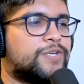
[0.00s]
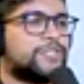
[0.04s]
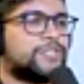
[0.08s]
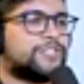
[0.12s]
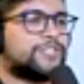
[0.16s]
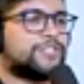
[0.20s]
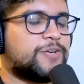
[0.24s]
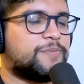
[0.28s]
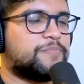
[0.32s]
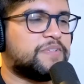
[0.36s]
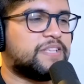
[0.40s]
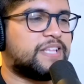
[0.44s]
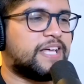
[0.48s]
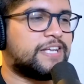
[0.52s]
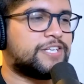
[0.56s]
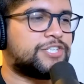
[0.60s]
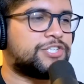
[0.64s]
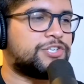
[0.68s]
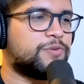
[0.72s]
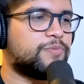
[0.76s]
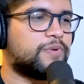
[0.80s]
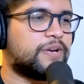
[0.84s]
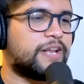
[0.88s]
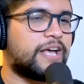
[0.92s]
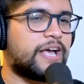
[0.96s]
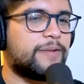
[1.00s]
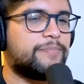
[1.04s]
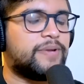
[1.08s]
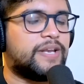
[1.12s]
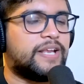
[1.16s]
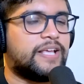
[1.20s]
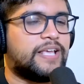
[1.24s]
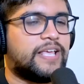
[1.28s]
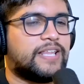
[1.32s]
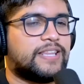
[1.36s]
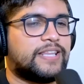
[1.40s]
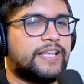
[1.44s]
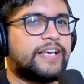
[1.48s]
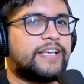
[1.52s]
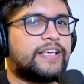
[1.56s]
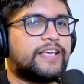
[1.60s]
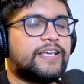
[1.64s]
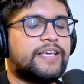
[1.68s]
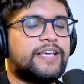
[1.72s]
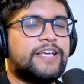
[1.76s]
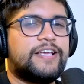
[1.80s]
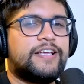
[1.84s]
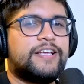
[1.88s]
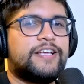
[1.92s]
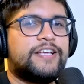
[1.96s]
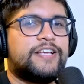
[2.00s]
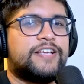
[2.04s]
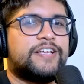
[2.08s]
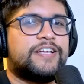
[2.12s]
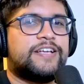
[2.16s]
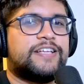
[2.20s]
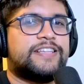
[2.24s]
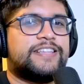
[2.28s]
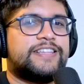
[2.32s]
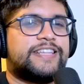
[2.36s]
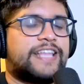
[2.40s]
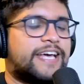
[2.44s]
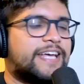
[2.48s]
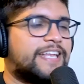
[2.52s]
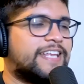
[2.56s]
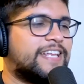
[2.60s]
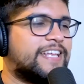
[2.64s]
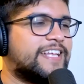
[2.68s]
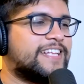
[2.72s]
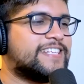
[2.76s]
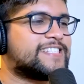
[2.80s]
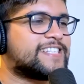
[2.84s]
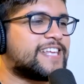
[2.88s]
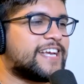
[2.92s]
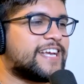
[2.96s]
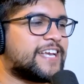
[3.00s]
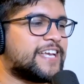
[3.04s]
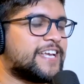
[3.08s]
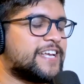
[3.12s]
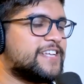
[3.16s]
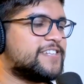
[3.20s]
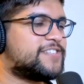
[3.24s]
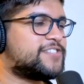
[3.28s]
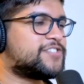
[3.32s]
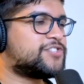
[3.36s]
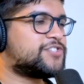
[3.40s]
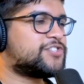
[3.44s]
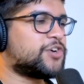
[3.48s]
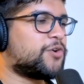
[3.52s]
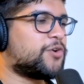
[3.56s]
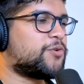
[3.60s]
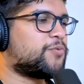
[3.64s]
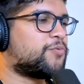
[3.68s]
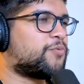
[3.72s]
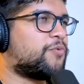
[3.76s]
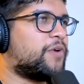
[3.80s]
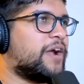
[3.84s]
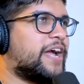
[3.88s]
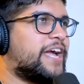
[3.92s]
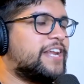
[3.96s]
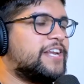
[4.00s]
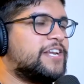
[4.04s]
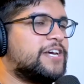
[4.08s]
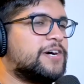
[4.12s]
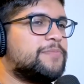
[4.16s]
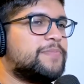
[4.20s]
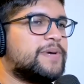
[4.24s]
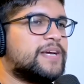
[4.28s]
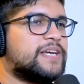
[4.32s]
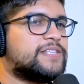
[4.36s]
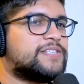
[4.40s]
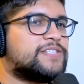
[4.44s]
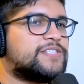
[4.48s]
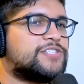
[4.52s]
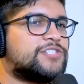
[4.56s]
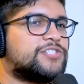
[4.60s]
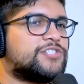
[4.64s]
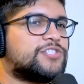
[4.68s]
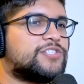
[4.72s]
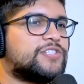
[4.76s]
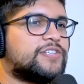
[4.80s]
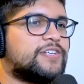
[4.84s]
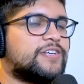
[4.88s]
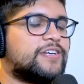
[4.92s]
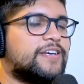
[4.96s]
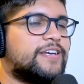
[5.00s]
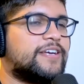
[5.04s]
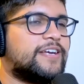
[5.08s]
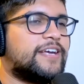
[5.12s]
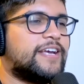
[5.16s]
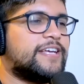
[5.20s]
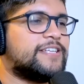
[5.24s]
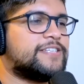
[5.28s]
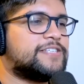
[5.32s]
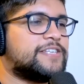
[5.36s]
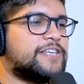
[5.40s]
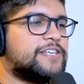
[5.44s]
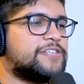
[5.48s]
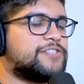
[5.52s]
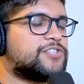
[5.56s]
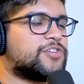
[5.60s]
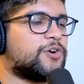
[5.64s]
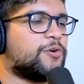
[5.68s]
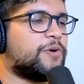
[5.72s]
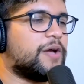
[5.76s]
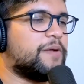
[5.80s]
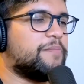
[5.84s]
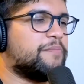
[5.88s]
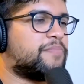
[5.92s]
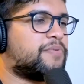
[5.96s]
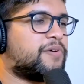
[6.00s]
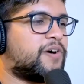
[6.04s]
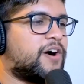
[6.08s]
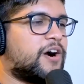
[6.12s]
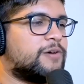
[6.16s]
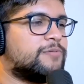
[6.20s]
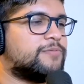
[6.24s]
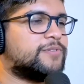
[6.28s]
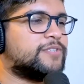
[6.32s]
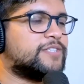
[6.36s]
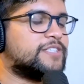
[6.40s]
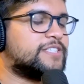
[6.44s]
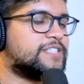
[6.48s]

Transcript: some of that shit would happen again. Like that, it's like it's so random. It's so improbable.